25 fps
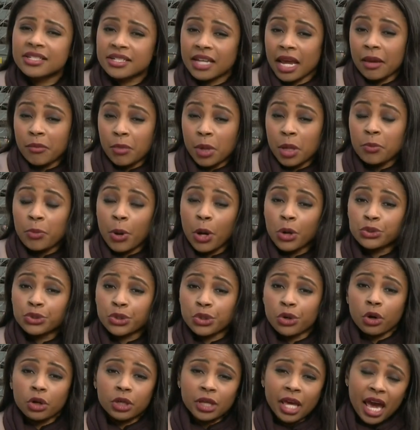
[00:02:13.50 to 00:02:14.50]
statement
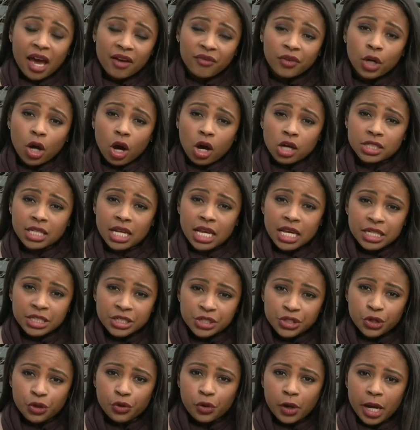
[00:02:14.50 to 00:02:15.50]
posted on Cavanagh's
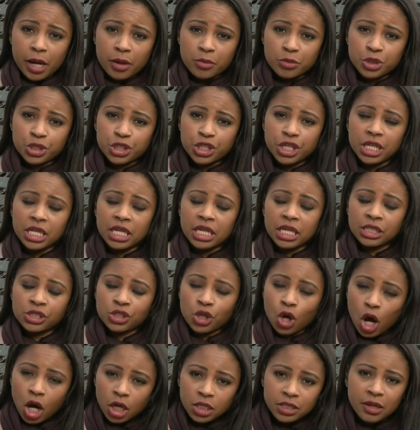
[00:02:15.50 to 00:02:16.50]
Instagram, she
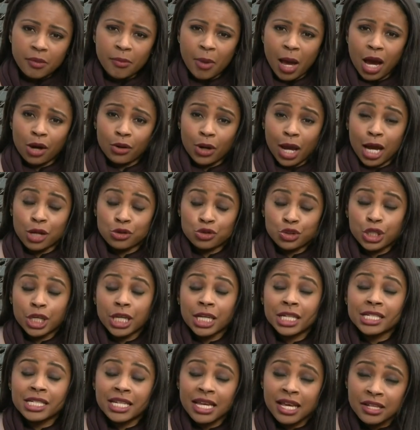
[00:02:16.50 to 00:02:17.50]
talks about how
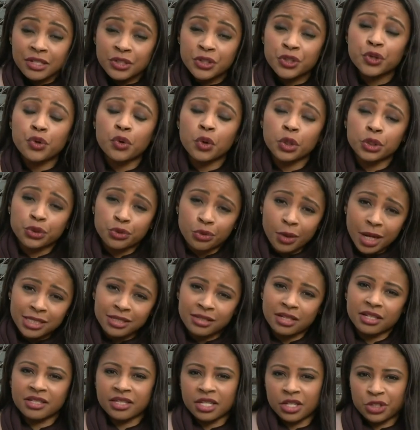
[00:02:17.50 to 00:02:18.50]
she intends to address
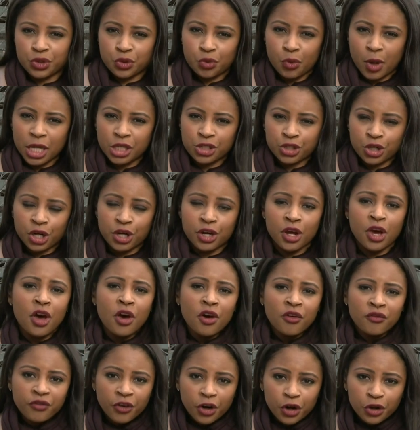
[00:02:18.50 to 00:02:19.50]
this situation
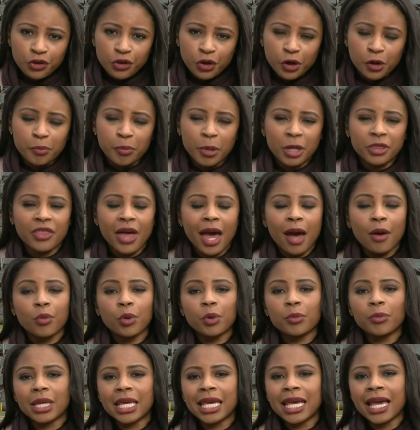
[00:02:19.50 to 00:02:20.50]
further, but that
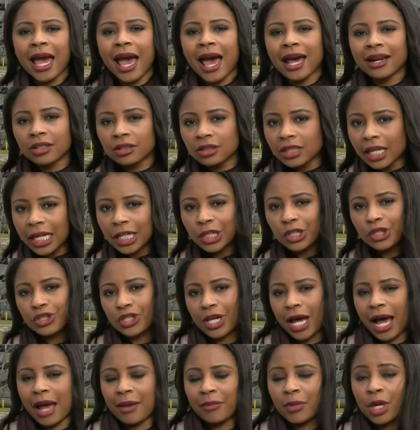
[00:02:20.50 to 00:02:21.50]
will be at a later
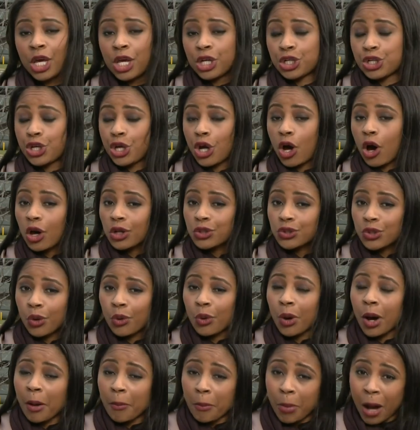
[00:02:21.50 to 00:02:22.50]
time. She
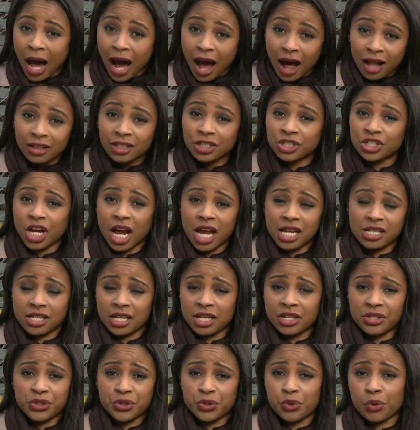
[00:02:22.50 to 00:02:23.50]
also
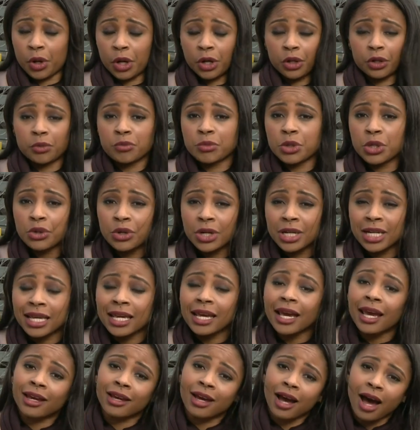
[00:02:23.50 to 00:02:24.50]
apologizes to her
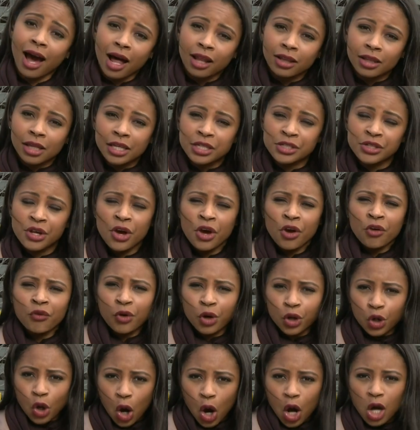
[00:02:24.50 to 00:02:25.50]
community and colleagues
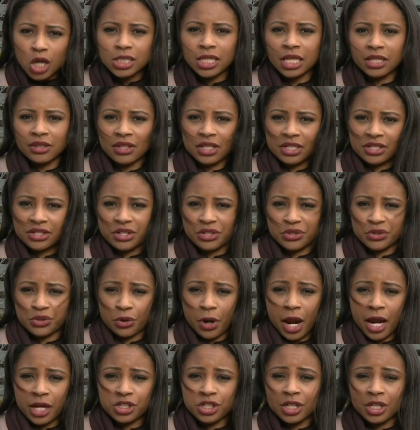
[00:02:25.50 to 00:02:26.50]
for causing this
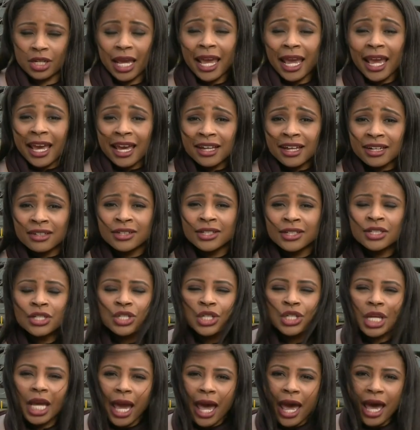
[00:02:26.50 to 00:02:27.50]
distraction, and
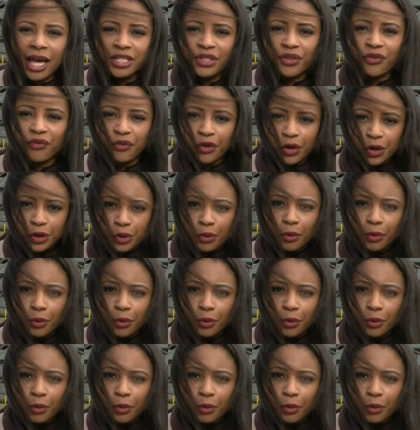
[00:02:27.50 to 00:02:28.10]
she asks for